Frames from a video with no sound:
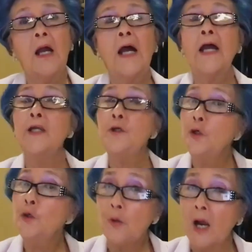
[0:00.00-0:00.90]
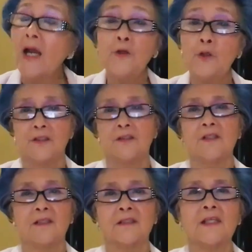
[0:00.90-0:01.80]
I knew I could
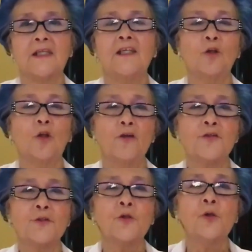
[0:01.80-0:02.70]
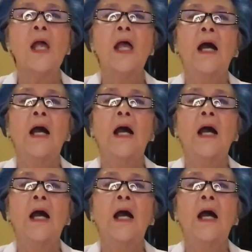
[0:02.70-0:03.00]
succeed in law school.